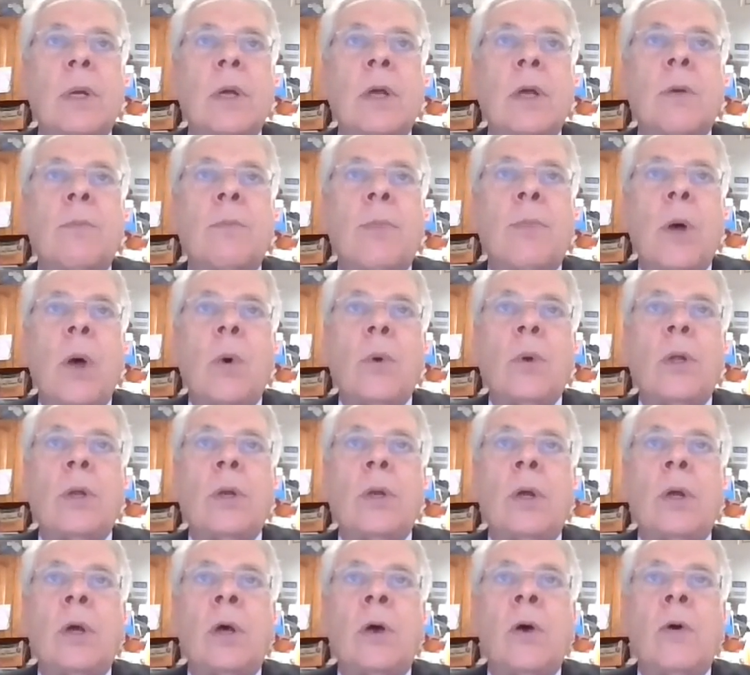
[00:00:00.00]

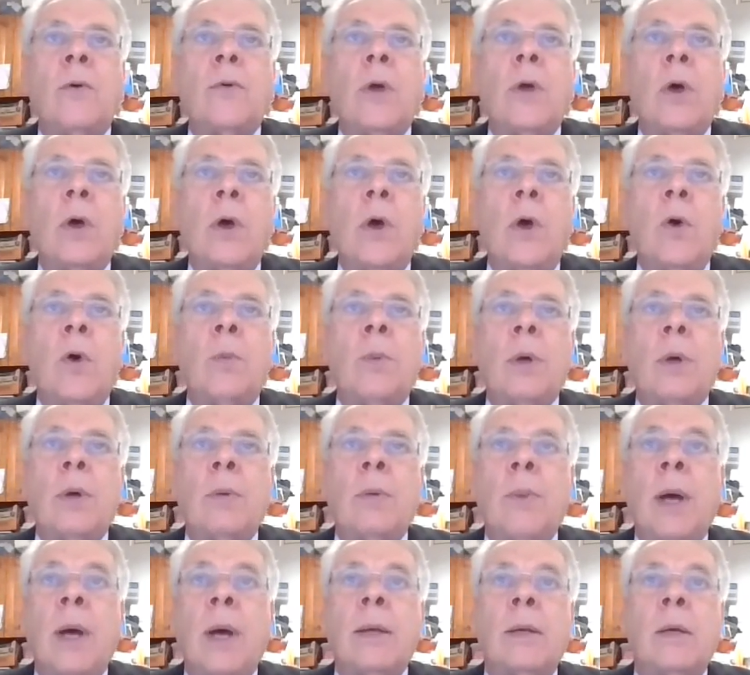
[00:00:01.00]
component of Hope
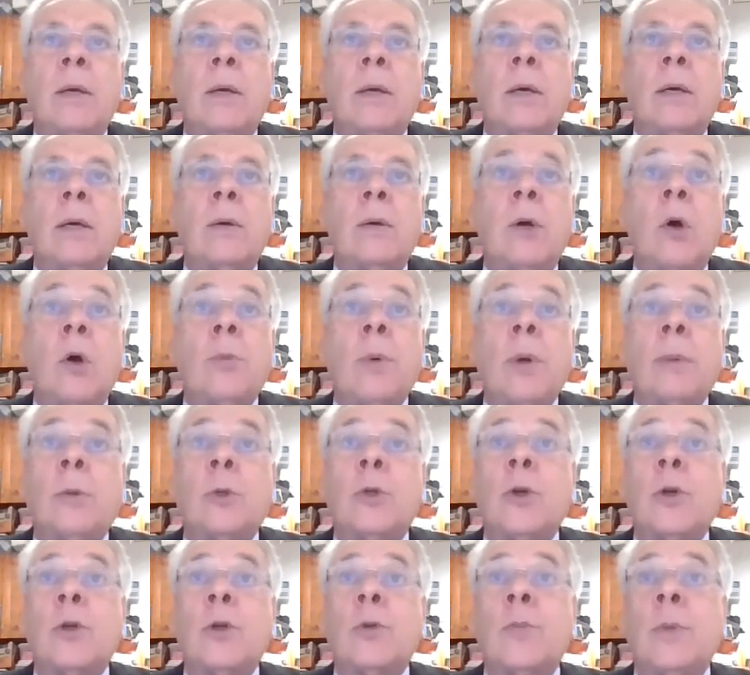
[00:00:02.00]

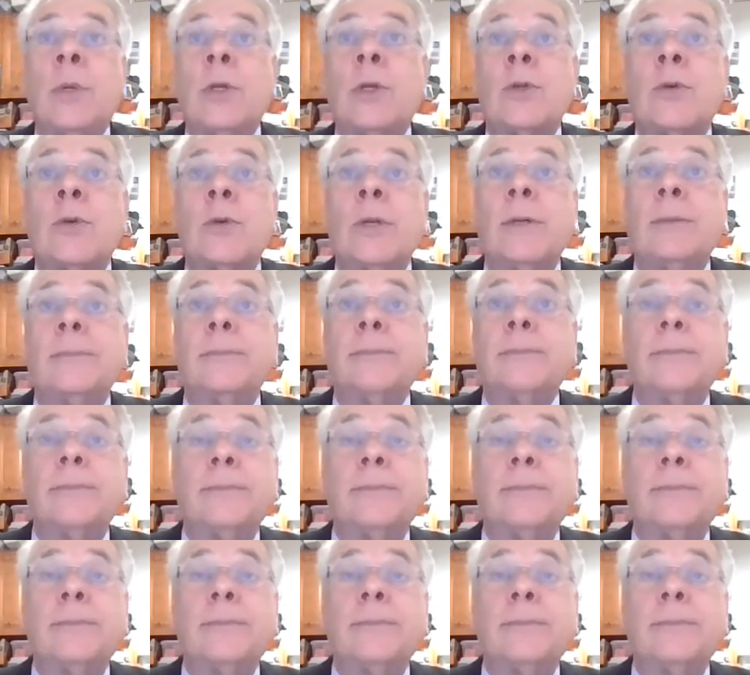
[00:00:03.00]
Bible Church ministry.